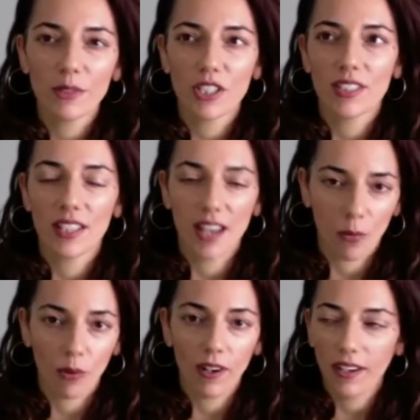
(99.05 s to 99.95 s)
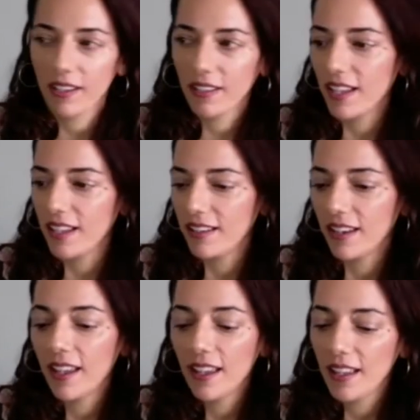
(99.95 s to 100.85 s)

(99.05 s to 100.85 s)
which is a network in